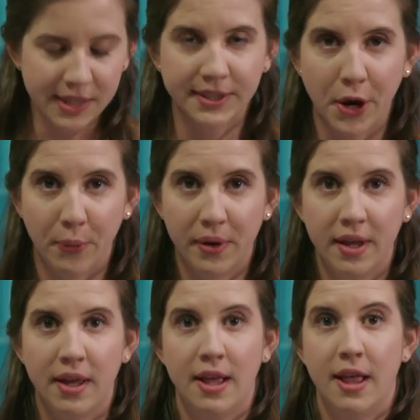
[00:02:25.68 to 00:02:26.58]
So
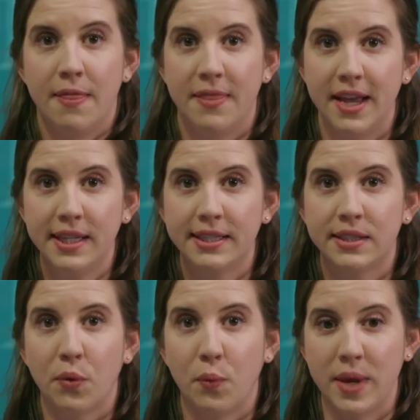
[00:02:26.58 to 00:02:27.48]
this
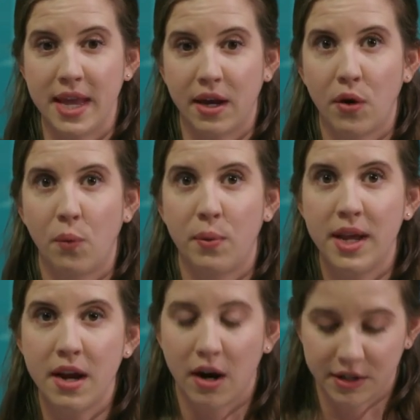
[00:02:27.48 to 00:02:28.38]
week,
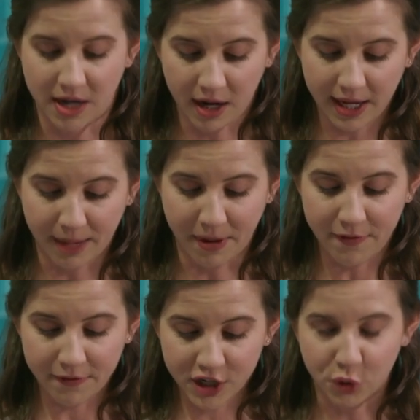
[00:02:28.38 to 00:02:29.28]
we are talking
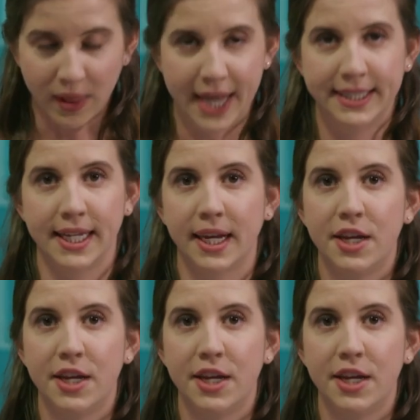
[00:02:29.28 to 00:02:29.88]
about visualizing.